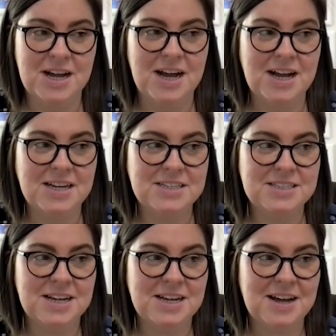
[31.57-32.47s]
And
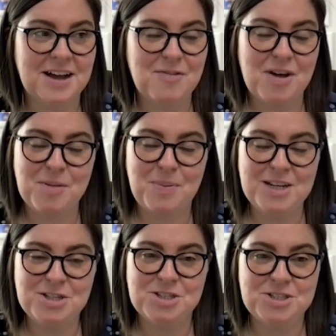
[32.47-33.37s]
I've had the
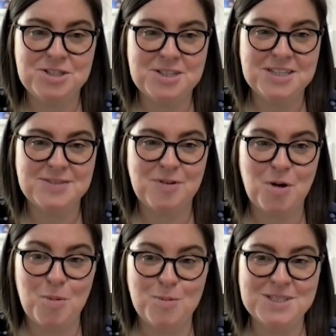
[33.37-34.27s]
pleasure to do this for
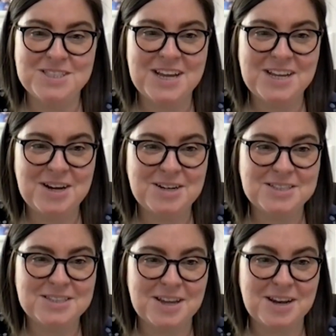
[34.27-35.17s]
almost 10
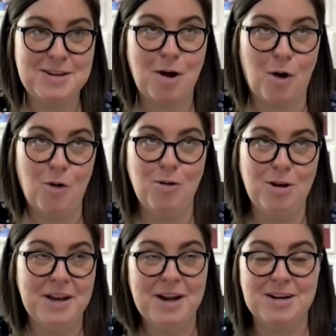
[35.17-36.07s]
years, a
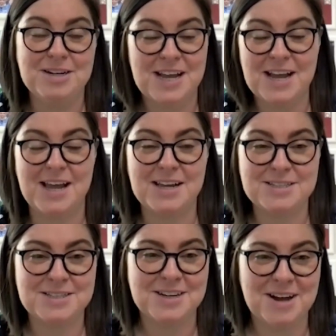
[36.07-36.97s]
whole near decade
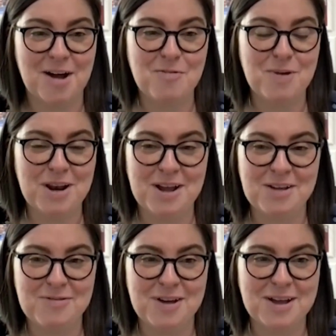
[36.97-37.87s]
of my
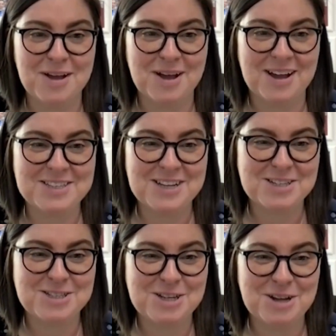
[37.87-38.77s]
life
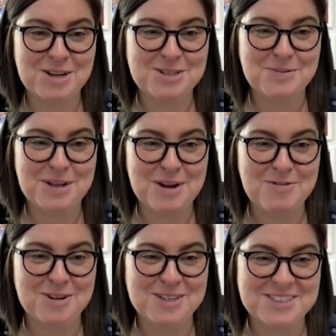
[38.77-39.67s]
attached to Be
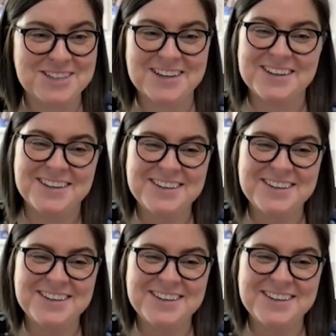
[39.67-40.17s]
Different. Yeah.